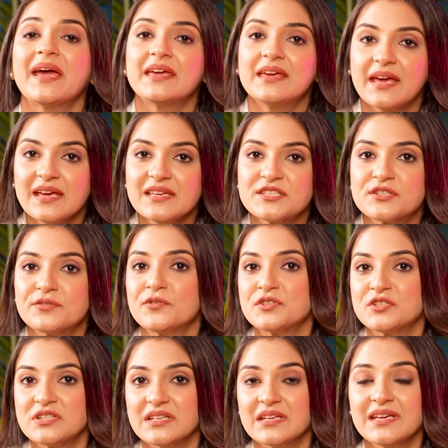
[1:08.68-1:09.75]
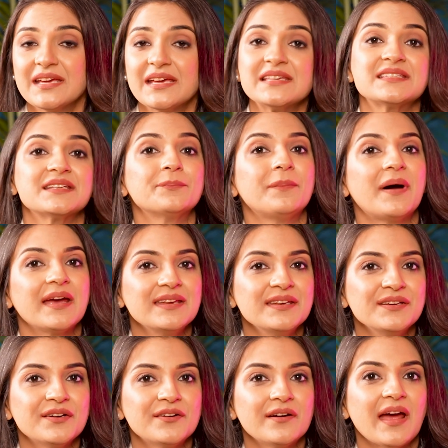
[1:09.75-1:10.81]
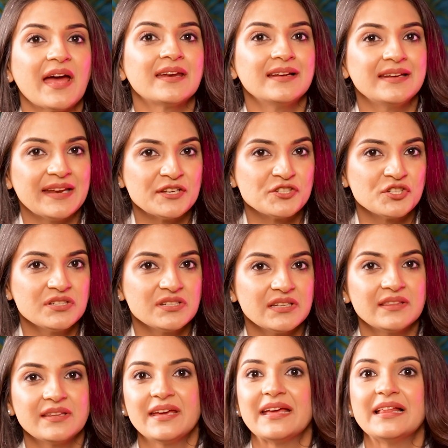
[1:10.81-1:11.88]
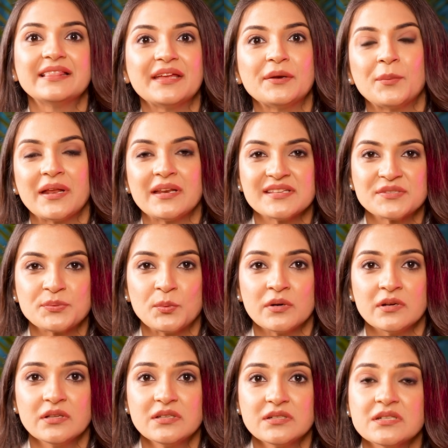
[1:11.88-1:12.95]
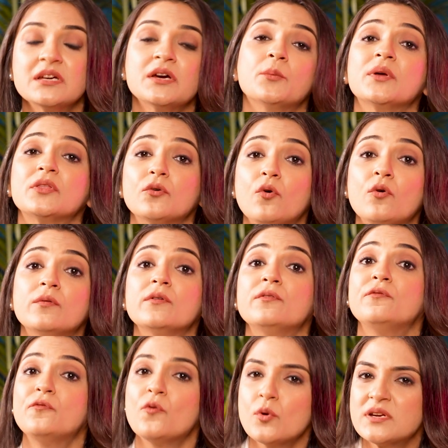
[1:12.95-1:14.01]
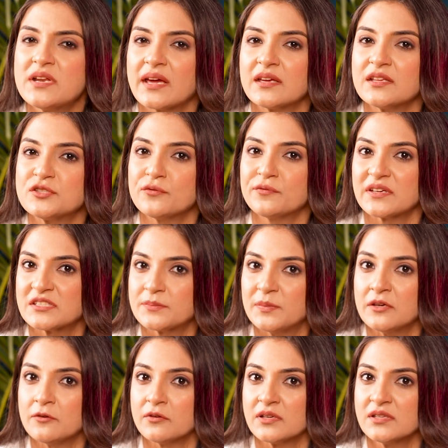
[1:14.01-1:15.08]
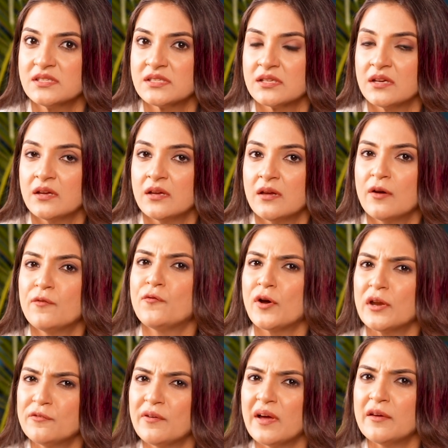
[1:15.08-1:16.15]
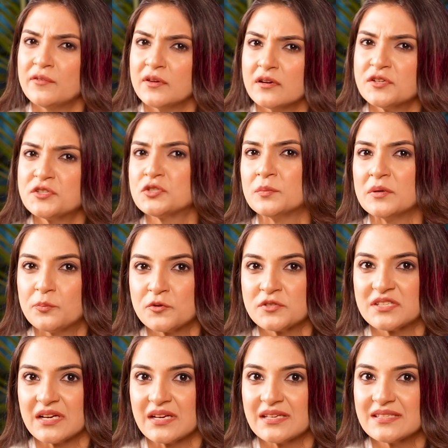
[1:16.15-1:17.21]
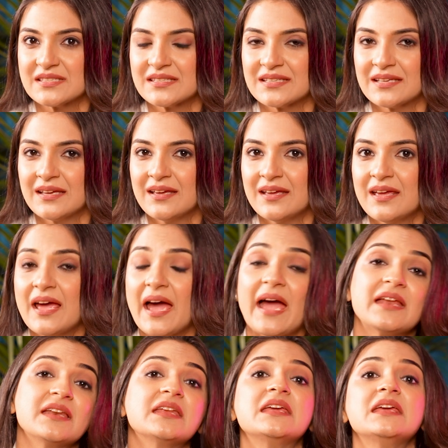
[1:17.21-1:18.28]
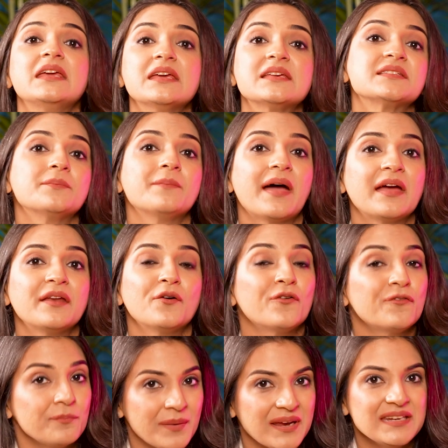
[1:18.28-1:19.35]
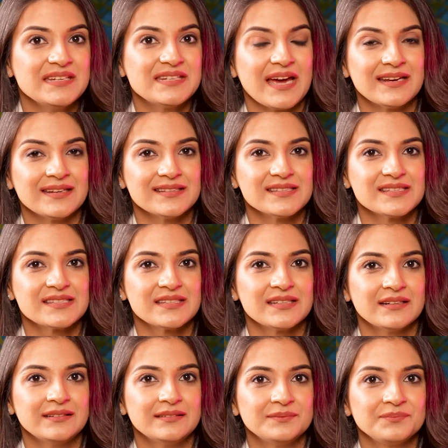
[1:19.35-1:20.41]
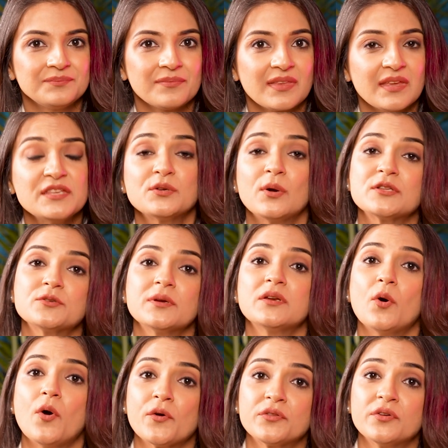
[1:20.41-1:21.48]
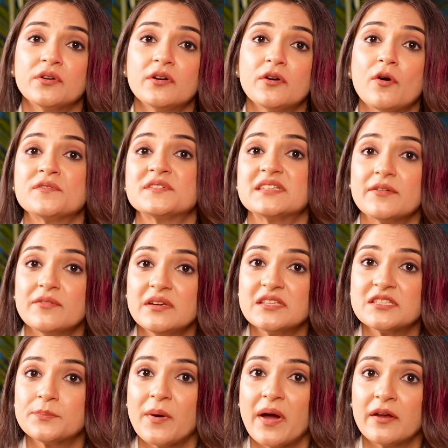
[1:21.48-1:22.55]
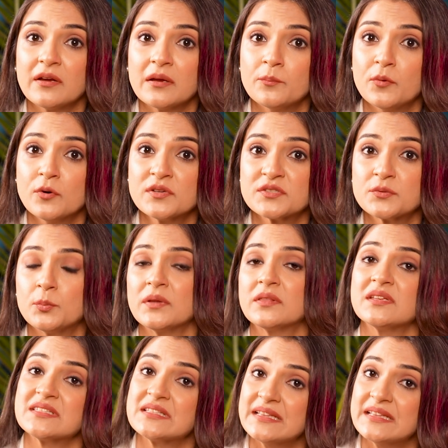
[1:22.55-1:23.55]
guest for today is a pioneer and a legend in the health and wellness world with over 4 decades of experience, 45 years to be precise. And he is a man of many talents. He's also an author of 7 inspiring books with his